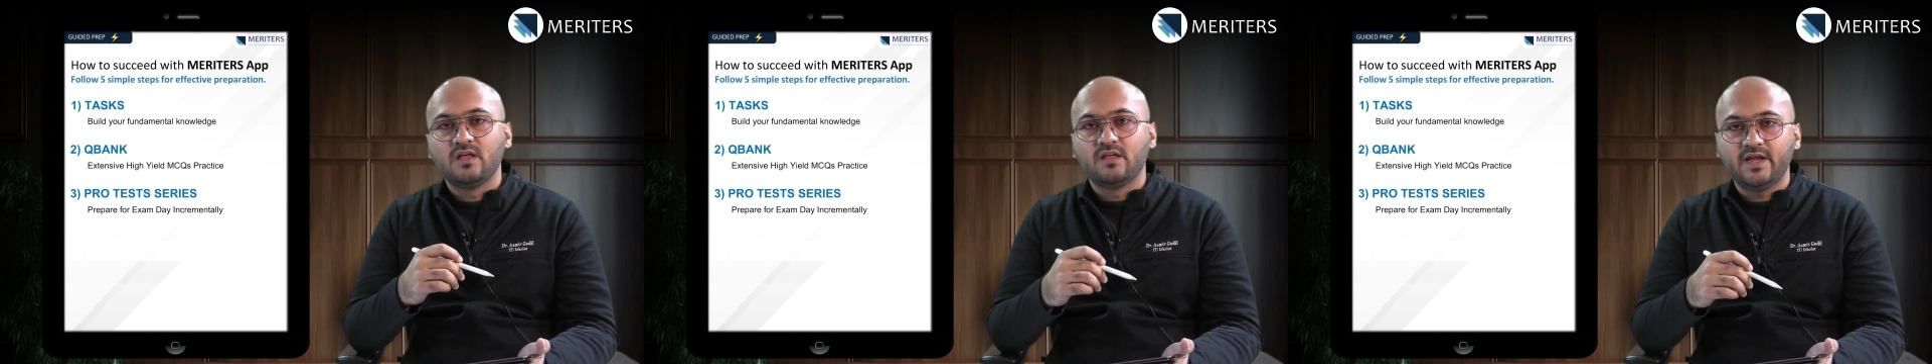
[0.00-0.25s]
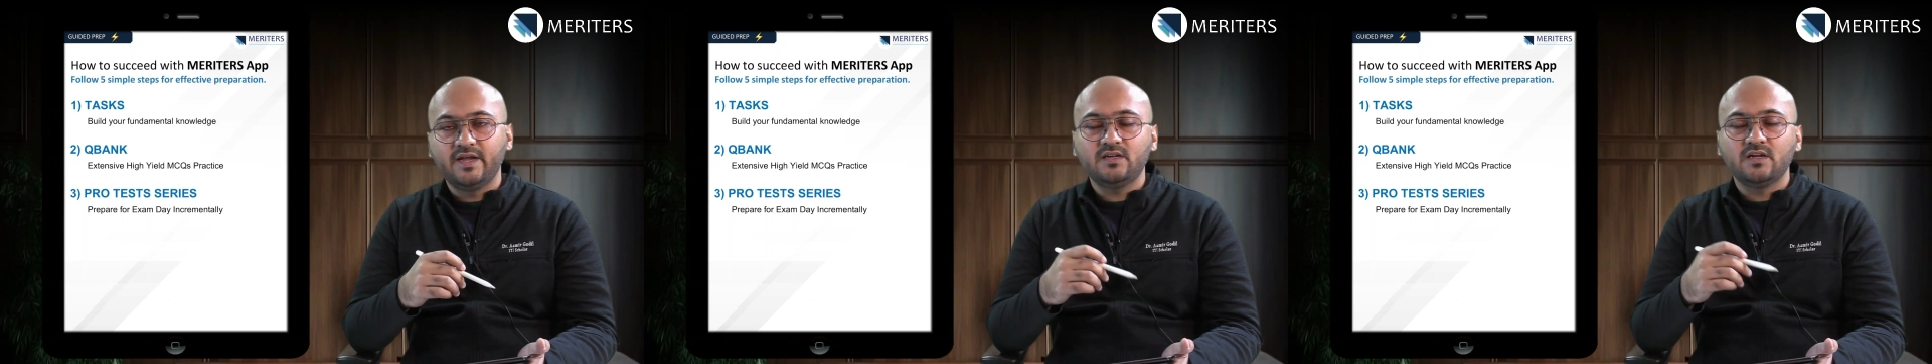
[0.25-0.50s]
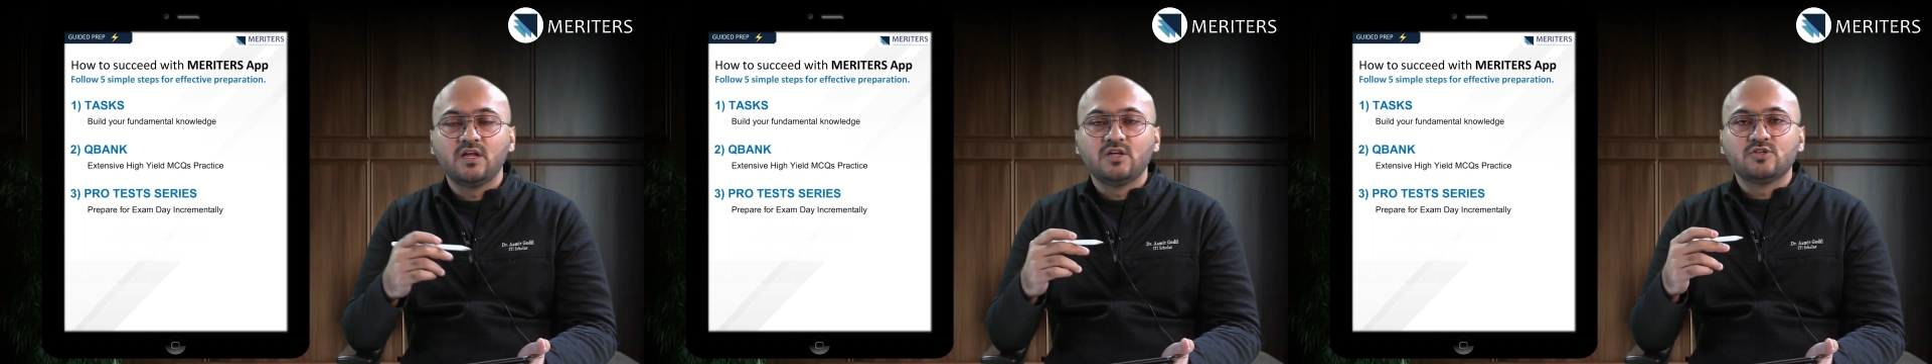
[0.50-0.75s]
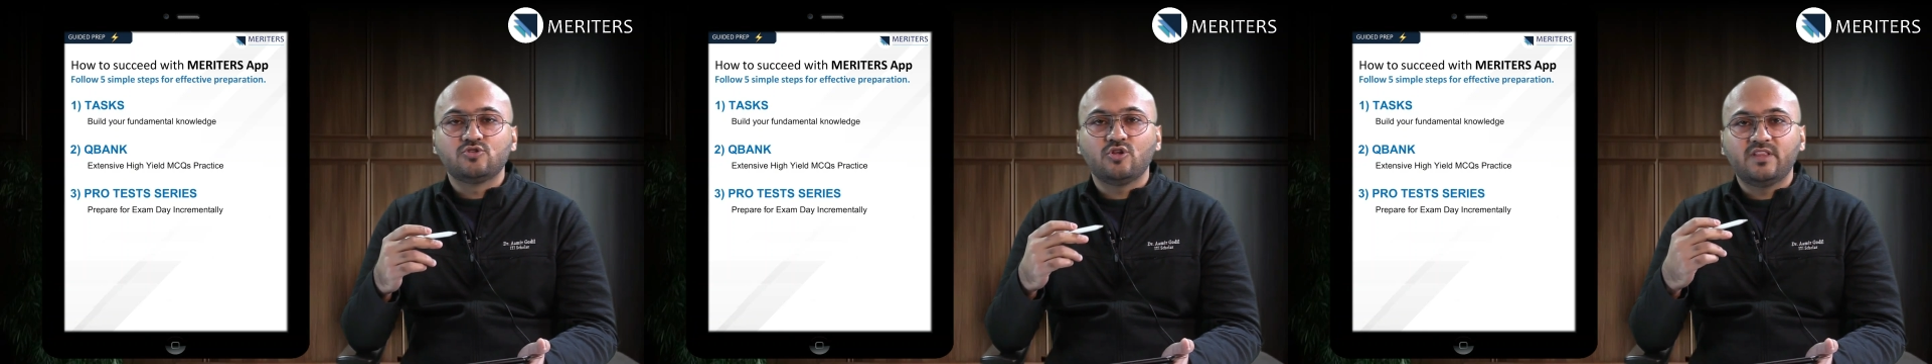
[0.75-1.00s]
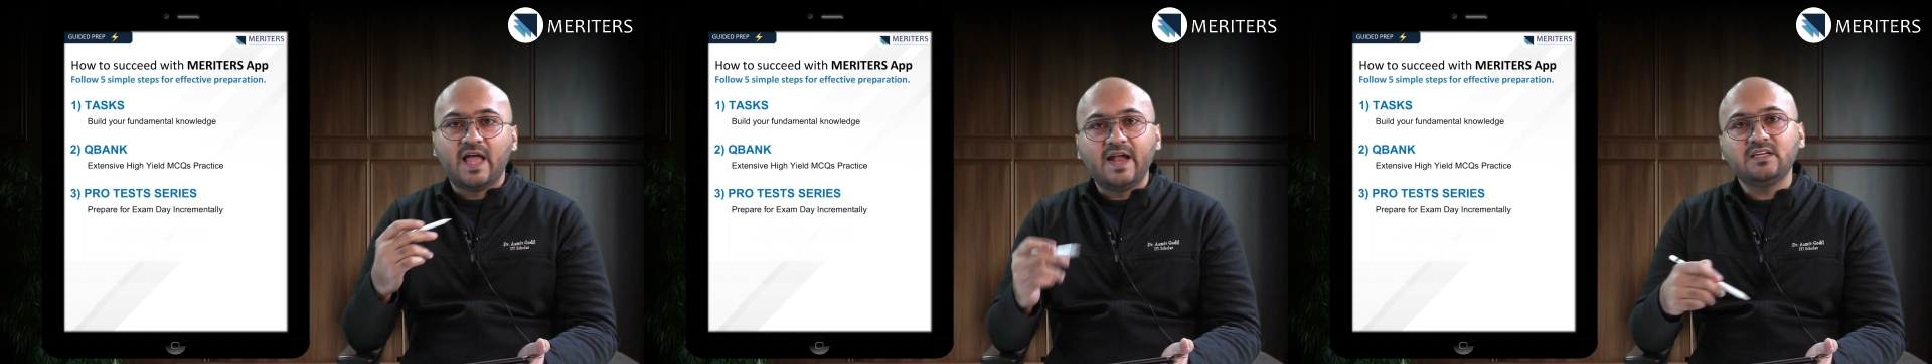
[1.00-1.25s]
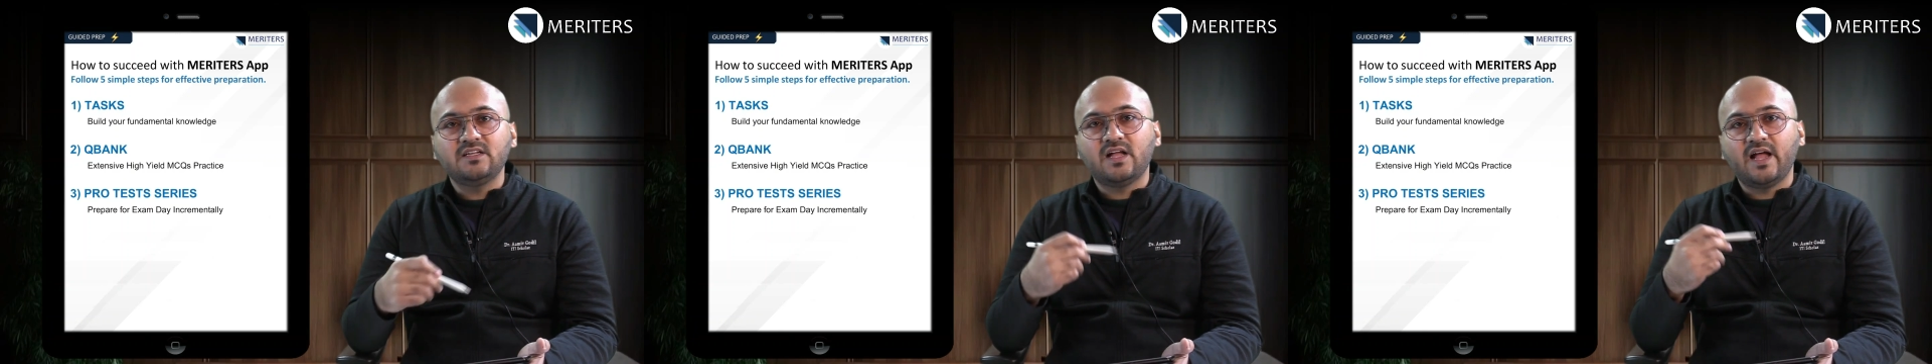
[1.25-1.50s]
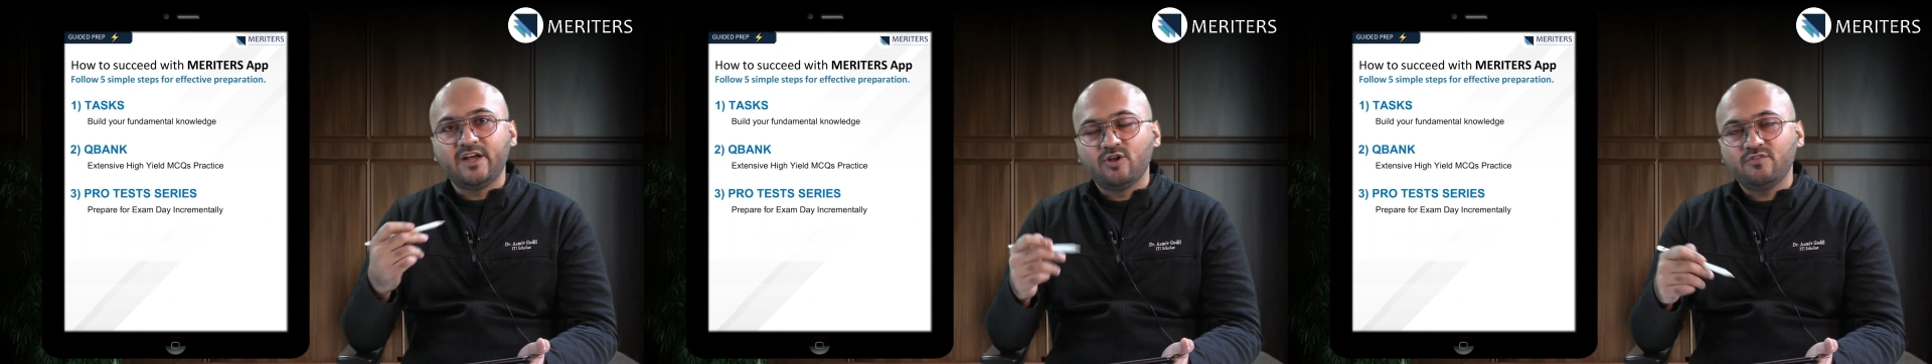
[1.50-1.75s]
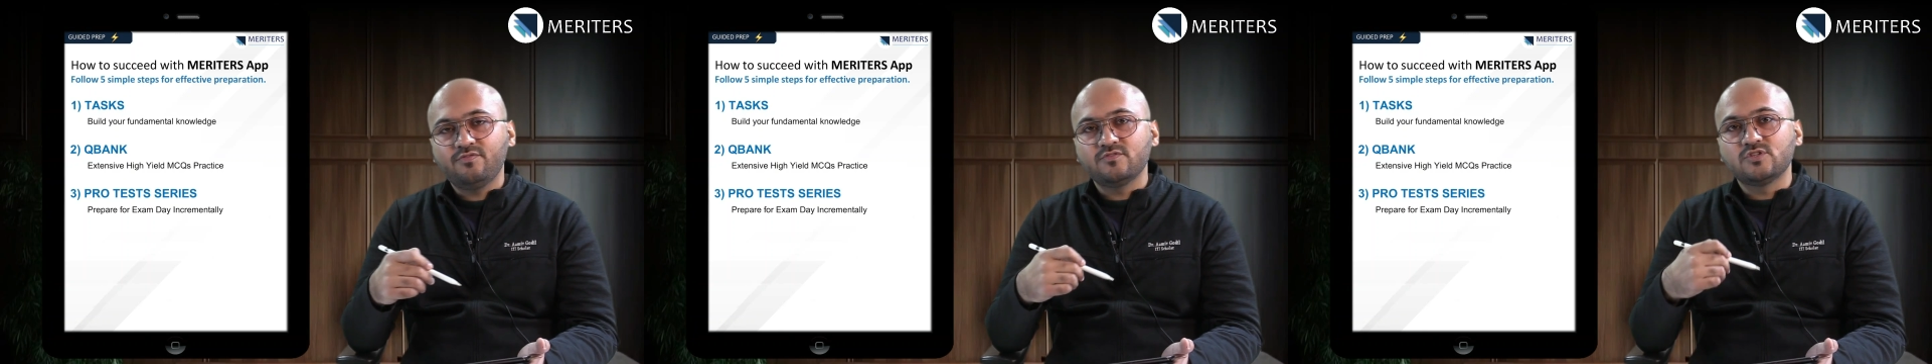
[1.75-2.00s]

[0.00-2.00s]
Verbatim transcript: right? So that kind of